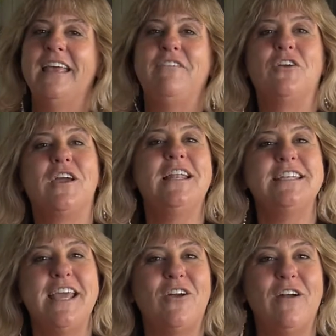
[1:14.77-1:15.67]
If you're going
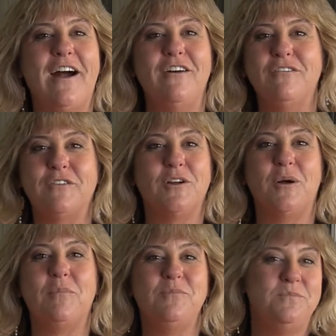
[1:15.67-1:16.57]
to take her out for
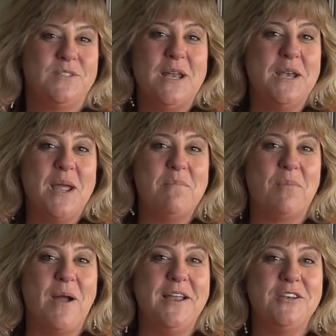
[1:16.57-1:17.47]
a Sunday
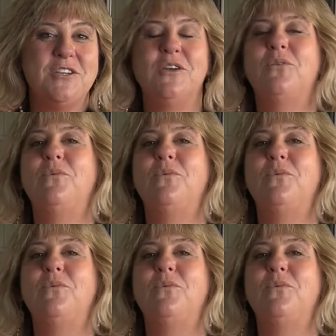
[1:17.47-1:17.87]
brunch,